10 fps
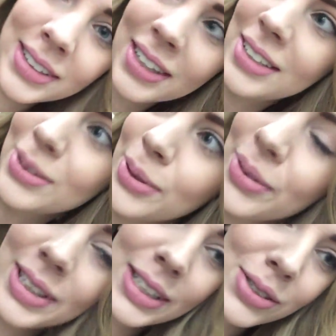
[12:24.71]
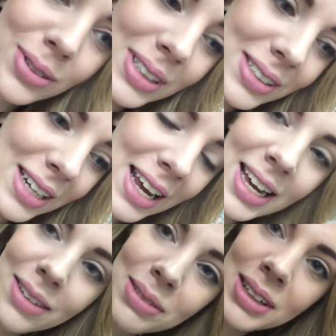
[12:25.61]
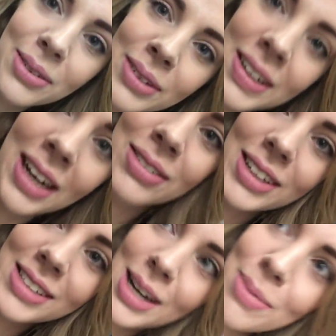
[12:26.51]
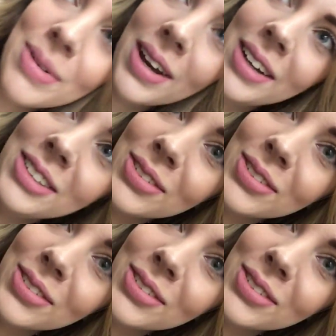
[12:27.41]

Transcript: because we really enjoyed it today and we think we're gonna have a good time uh,